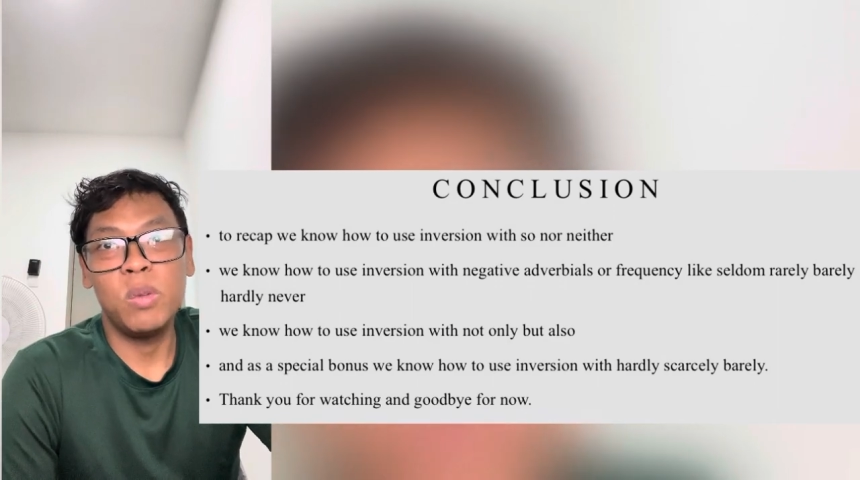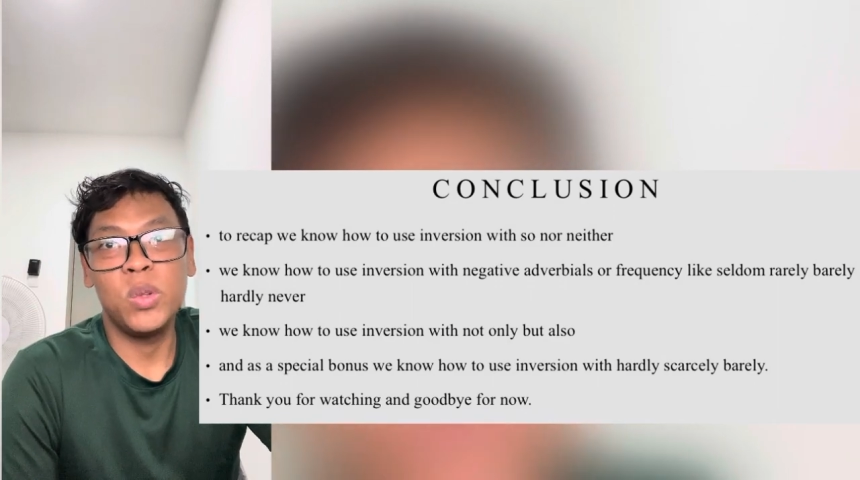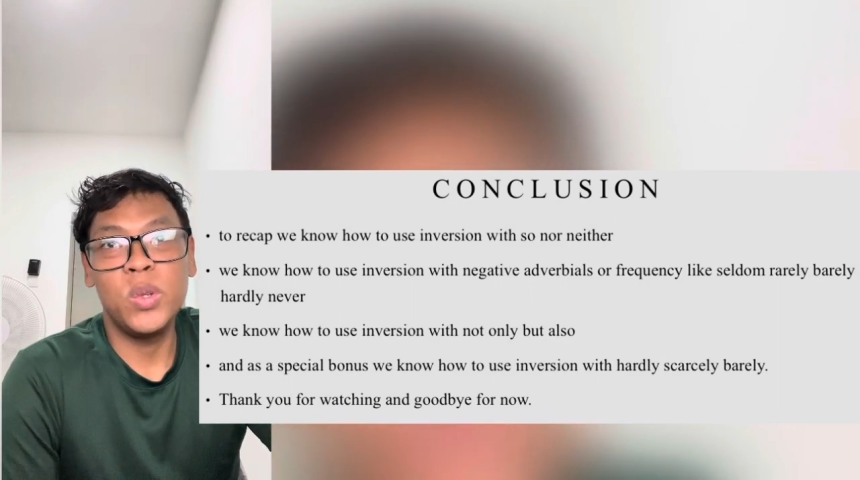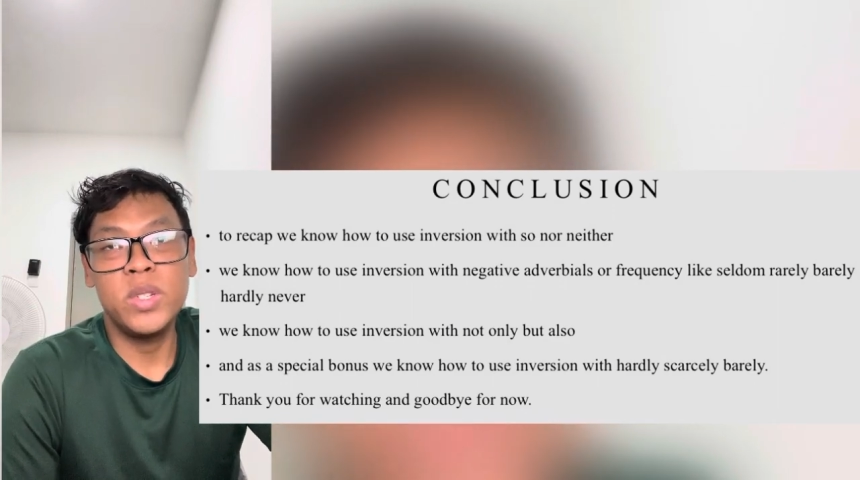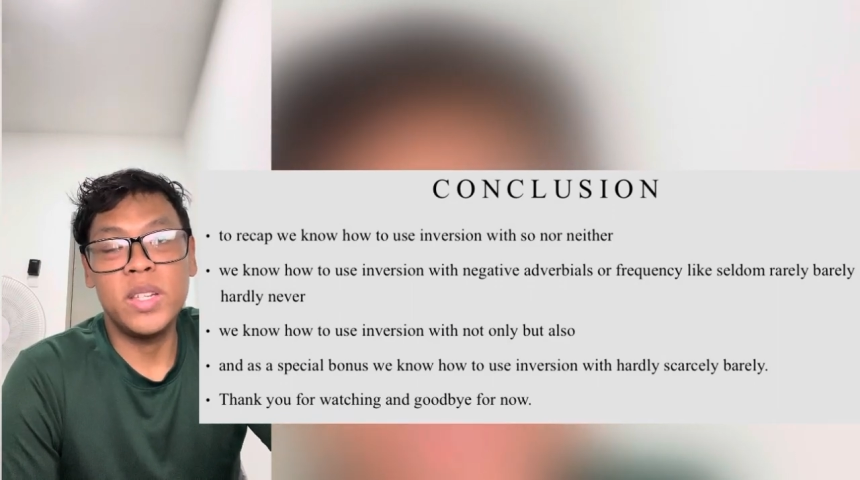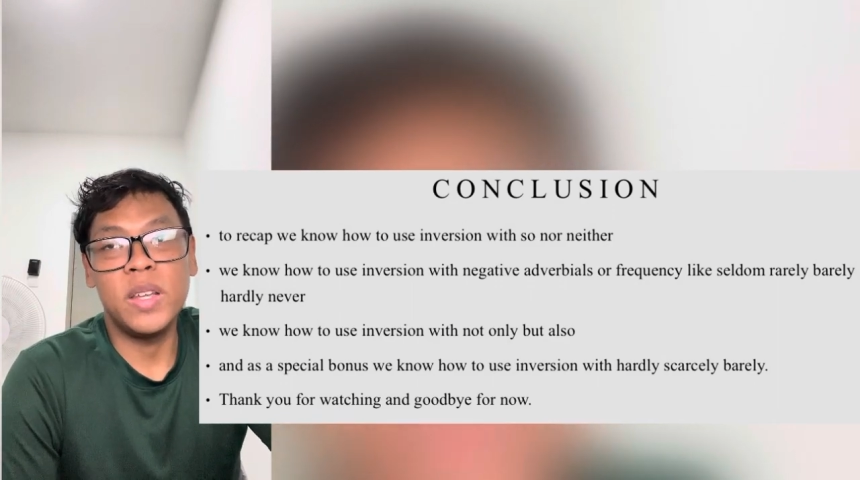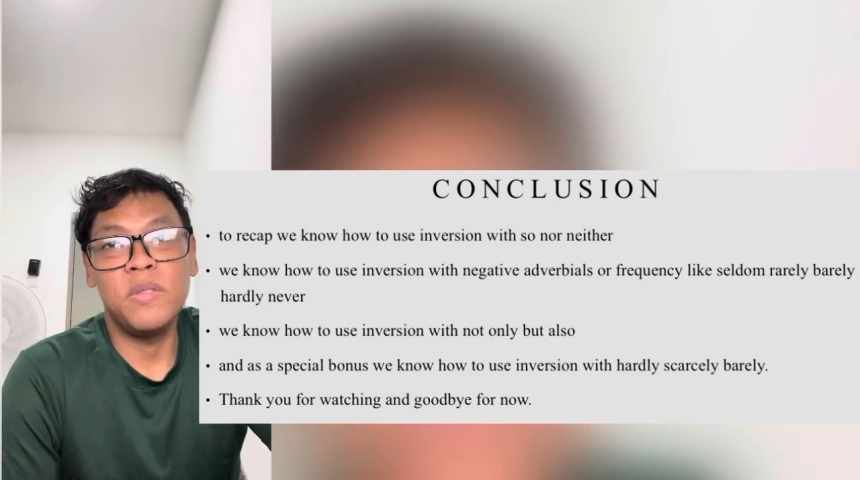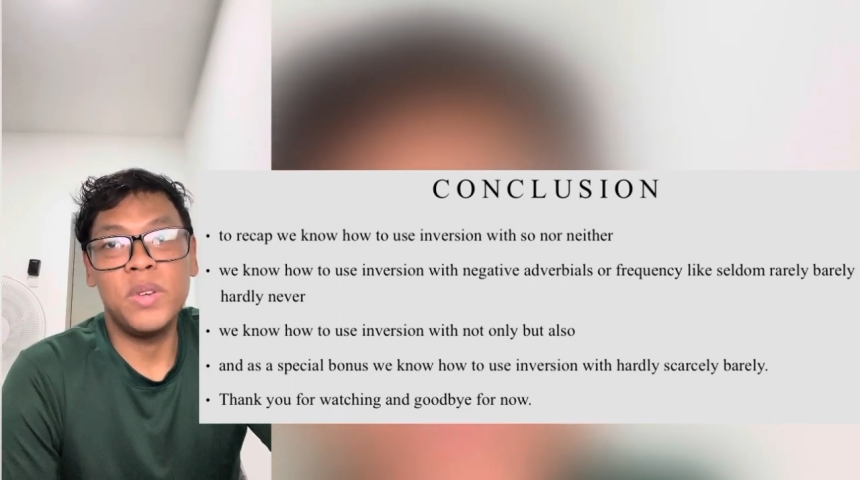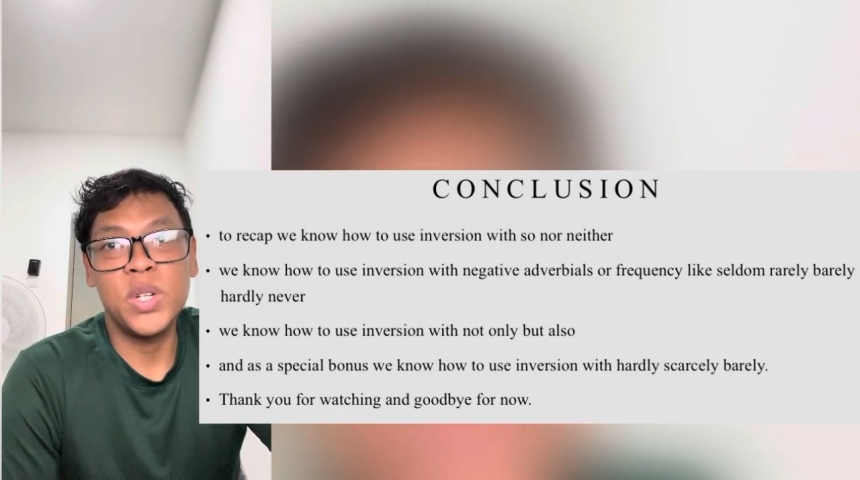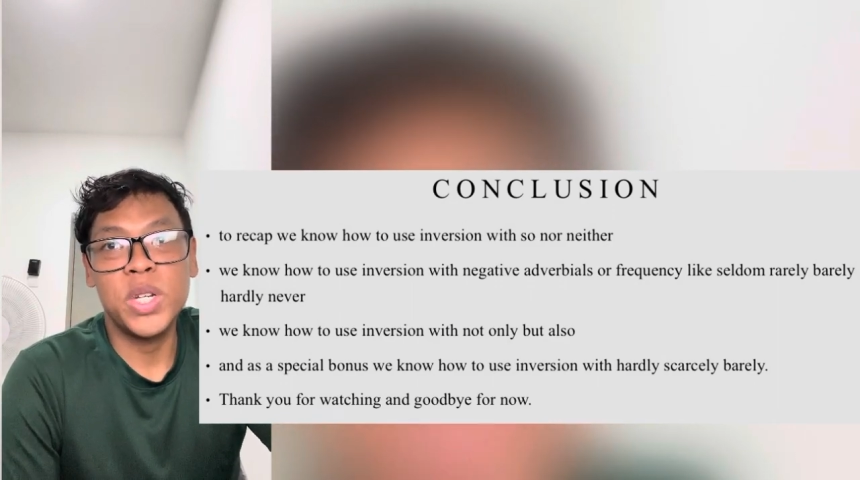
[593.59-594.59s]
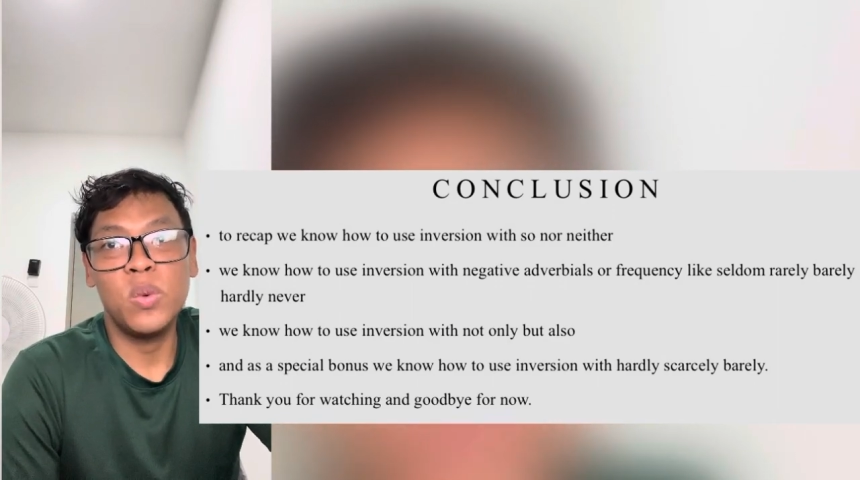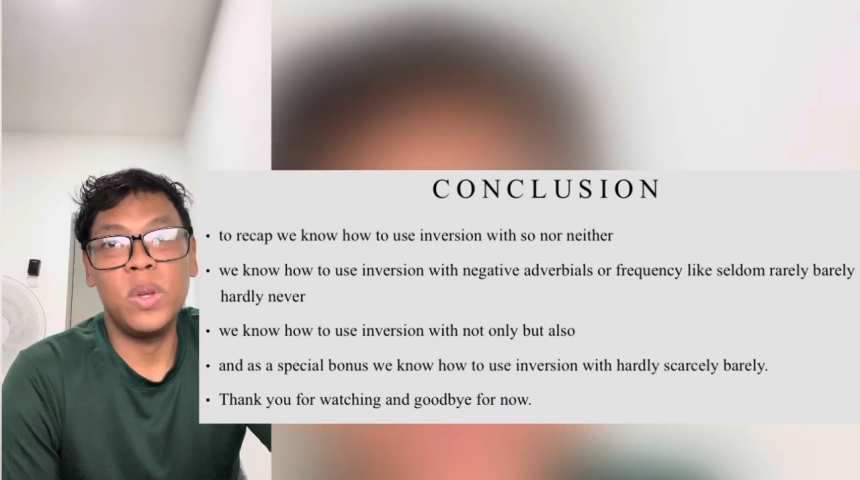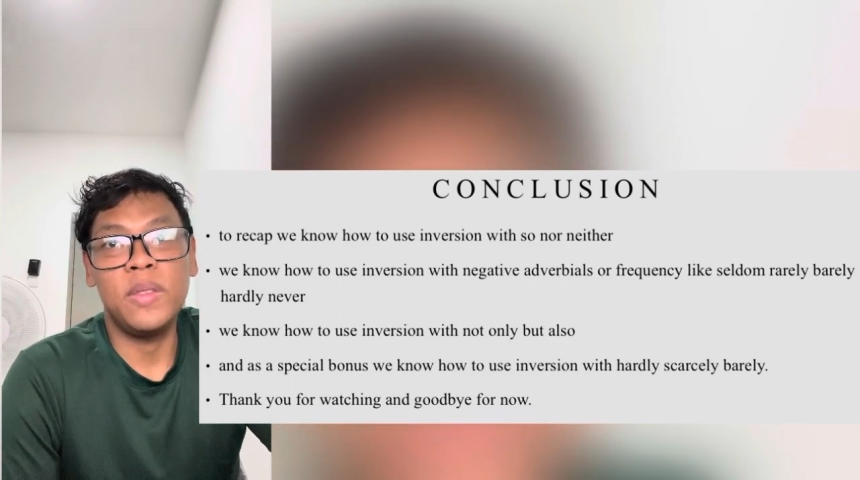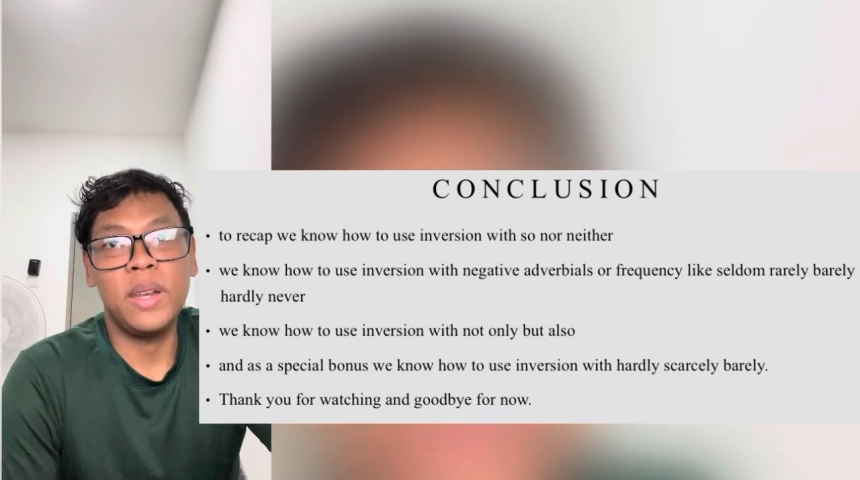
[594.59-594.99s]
to use the inversion with